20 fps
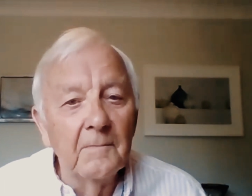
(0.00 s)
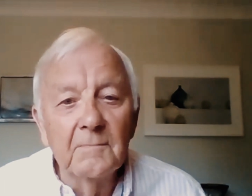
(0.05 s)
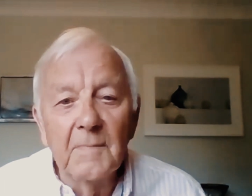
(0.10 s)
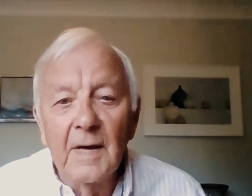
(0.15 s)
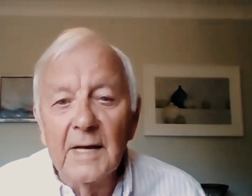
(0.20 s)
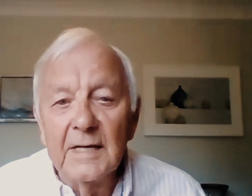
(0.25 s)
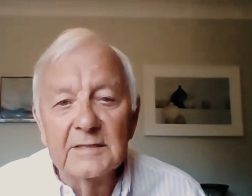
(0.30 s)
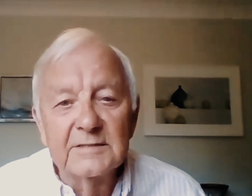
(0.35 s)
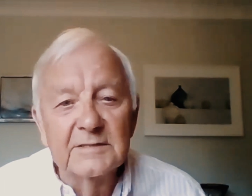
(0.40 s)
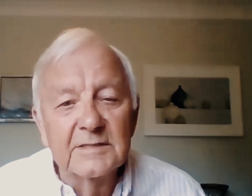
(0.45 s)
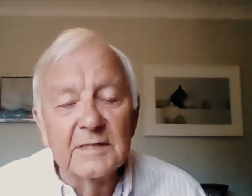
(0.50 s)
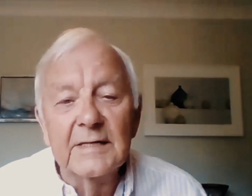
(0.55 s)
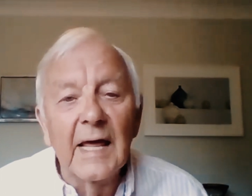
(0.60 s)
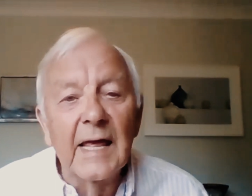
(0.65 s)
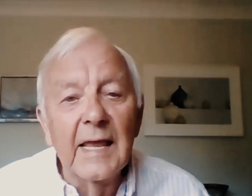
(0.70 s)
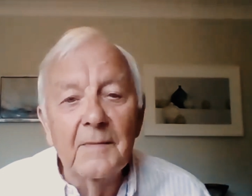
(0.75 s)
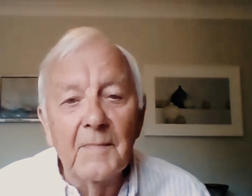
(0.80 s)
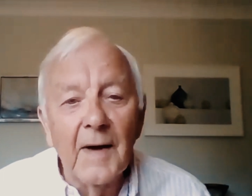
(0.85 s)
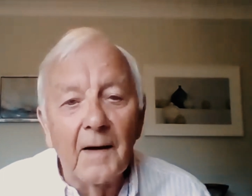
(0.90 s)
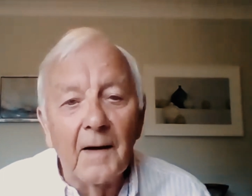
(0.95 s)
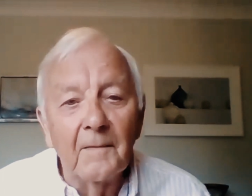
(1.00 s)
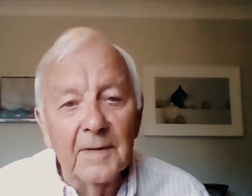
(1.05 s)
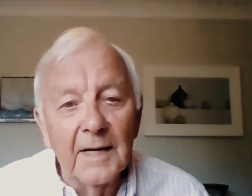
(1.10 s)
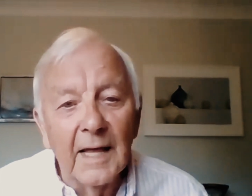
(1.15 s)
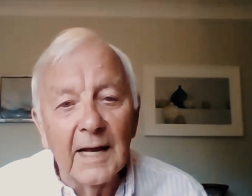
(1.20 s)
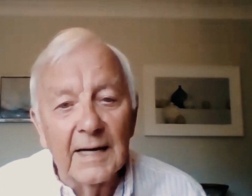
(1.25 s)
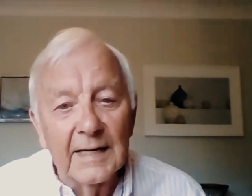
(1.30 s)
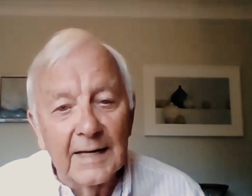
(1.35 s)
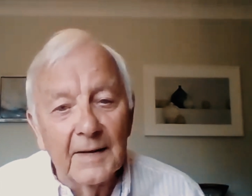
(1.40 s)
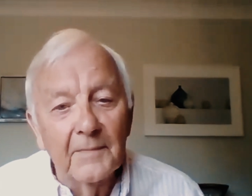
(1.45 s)
makes the name up
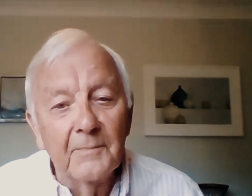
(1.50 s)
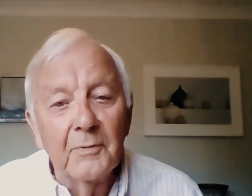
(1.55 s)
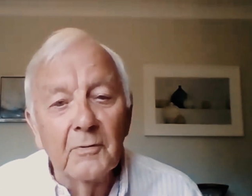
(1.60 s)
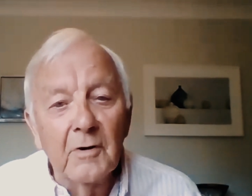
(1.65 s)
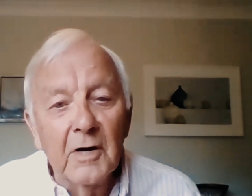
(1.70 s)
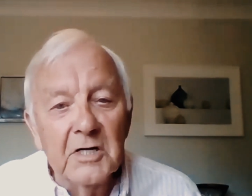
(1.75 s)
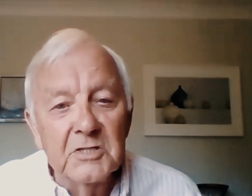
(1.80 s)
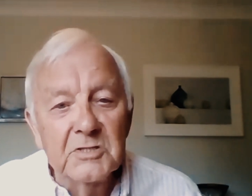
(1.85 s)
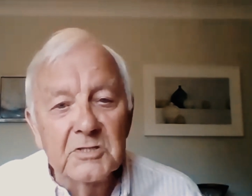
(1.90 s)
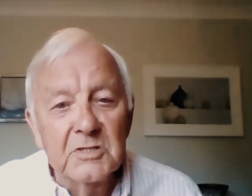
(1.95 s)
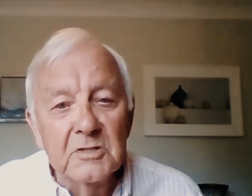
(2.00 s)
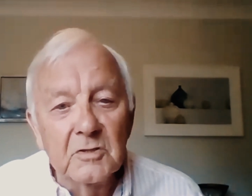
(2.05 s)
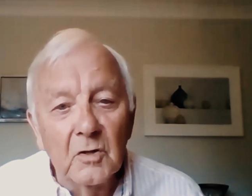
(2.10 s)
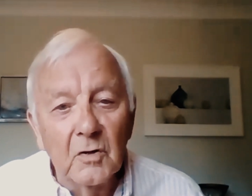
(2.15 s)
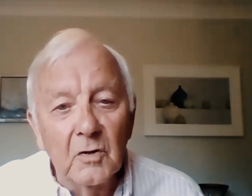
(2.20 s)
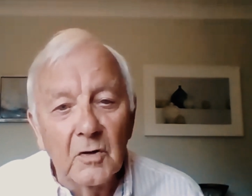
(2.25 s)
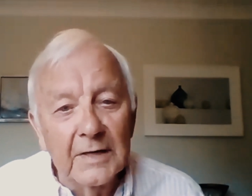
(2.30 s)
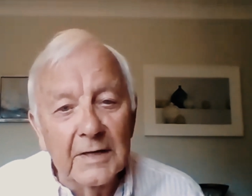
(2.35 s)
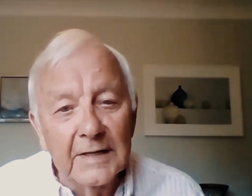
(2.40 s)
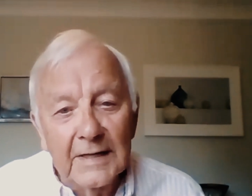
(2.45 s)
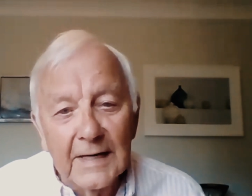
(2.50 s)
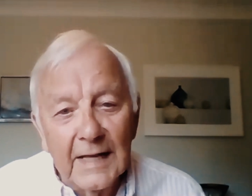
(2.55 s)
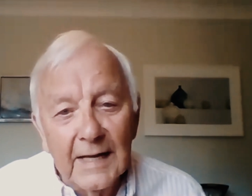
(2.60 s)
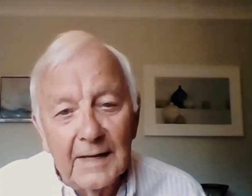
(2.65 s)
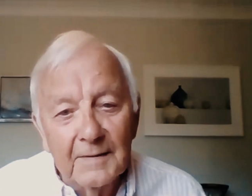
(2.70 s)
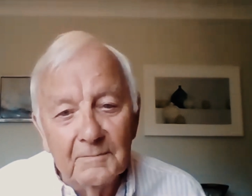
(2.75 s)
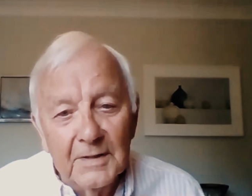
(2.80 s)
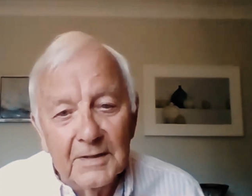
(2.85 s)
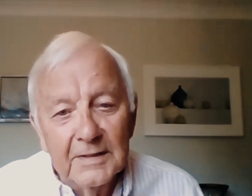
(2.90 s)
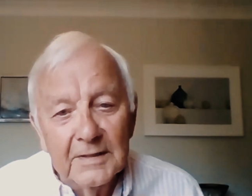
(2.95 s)
like liberation or
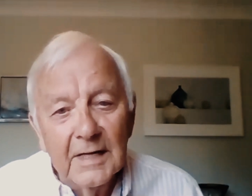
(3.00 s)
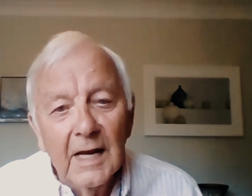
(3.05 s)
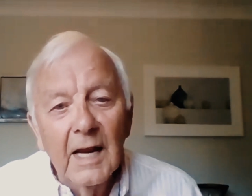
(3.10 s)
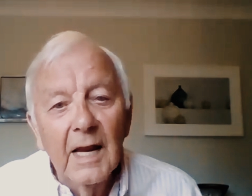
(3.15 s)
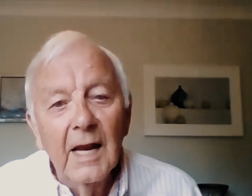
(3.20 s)
enlightenment,